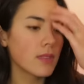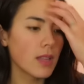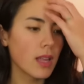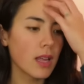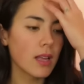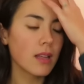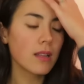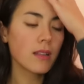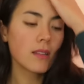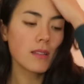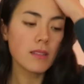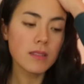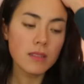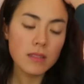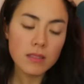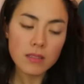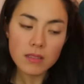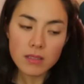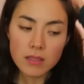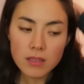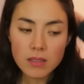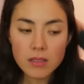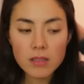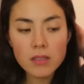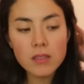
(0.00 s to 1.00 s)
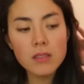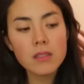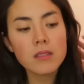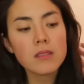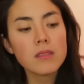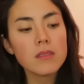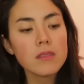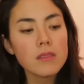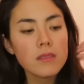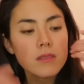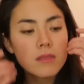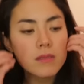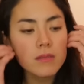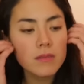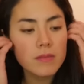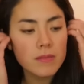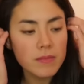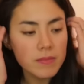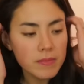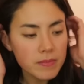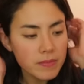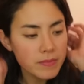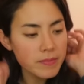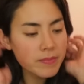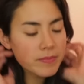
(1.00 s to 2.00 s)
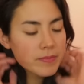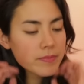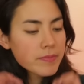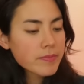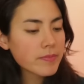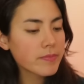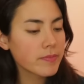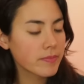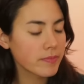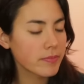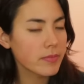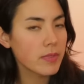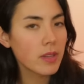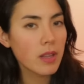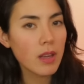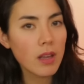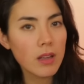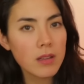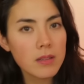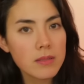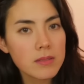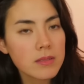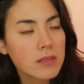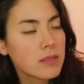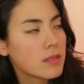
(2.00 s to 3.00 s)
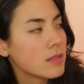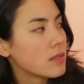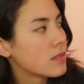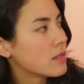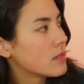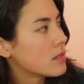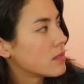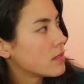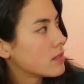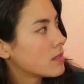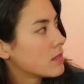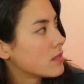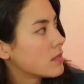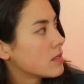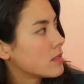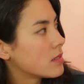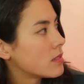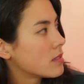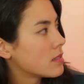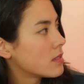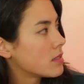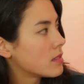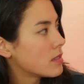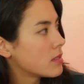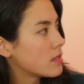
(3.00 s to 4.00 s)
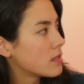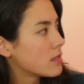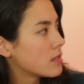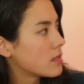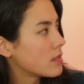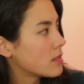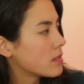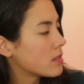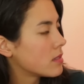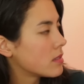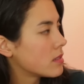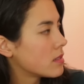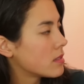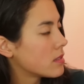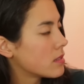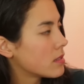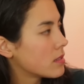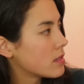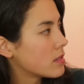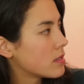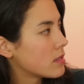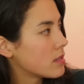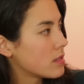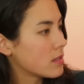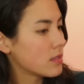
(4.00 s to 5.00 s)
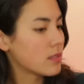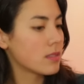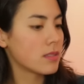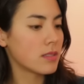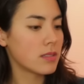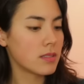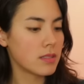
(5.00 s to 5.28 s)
[no speech]